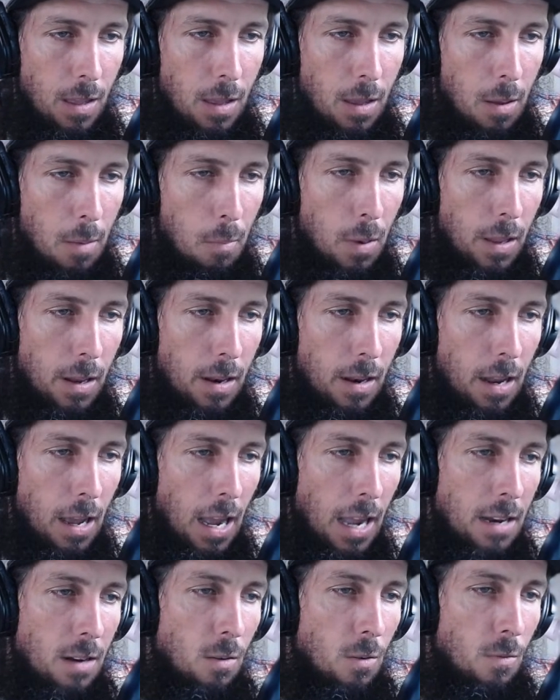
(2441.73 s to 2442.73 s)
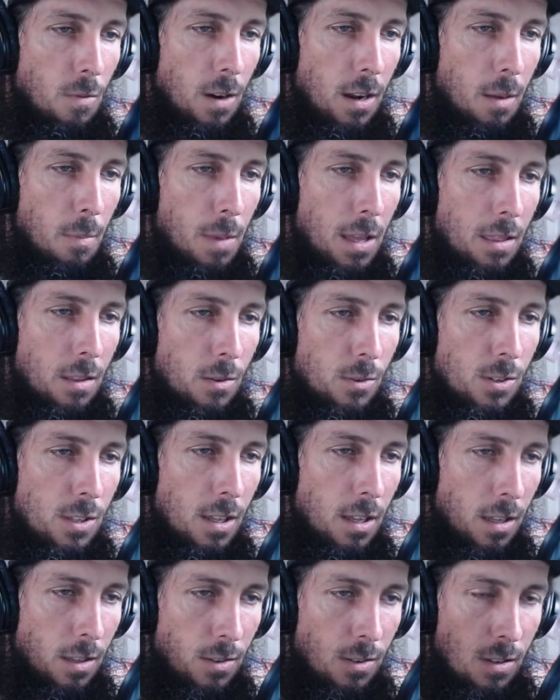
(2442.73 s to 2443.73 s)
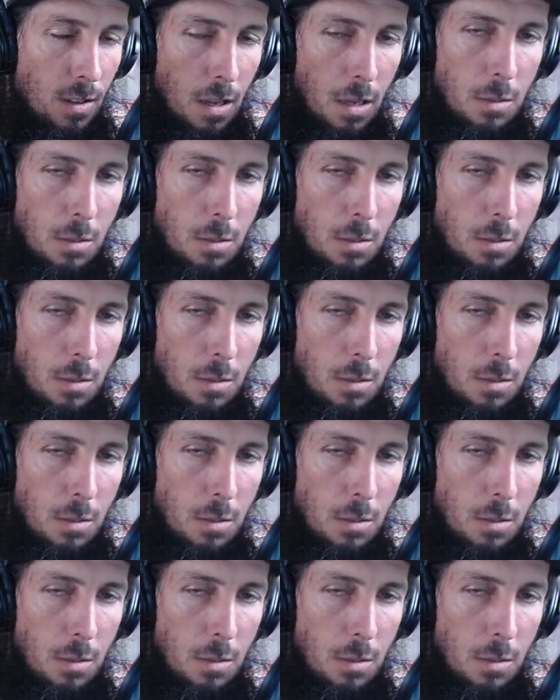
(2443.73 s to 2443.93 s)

But I don't recommend those things.